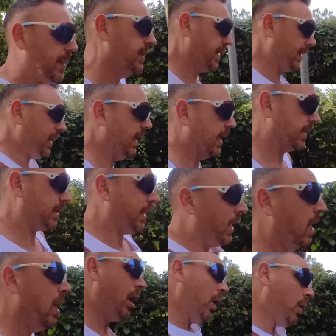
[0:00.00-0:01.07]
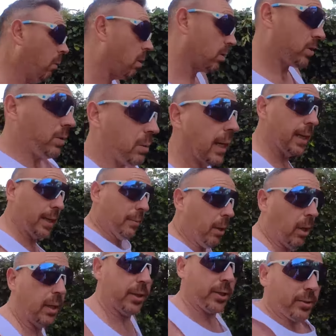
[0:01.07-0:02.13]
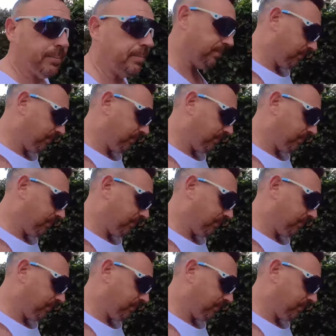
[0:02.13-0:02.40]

into the legs while still getting the mileage.